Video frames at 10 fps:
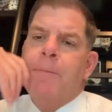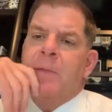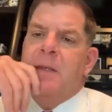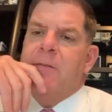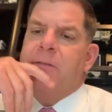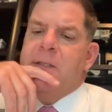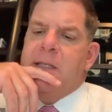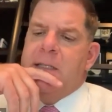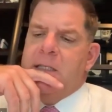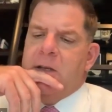Different
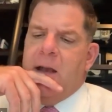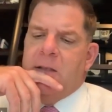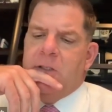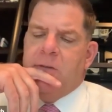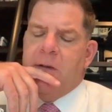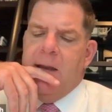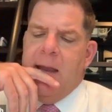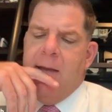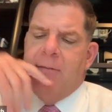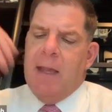cities and towns are trying to
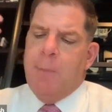navigate.